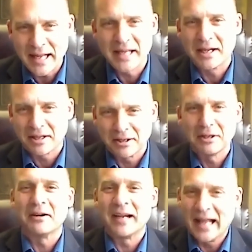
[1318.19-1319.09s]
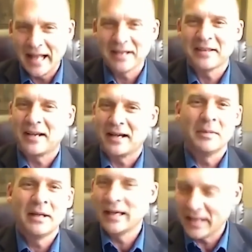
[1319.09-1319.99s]
it clear ahead of time.
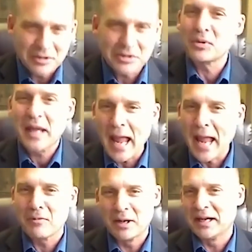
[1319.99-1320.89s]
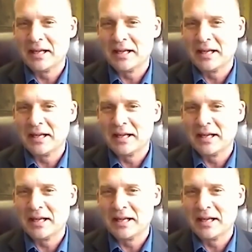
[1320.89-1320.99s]
And it's okay what it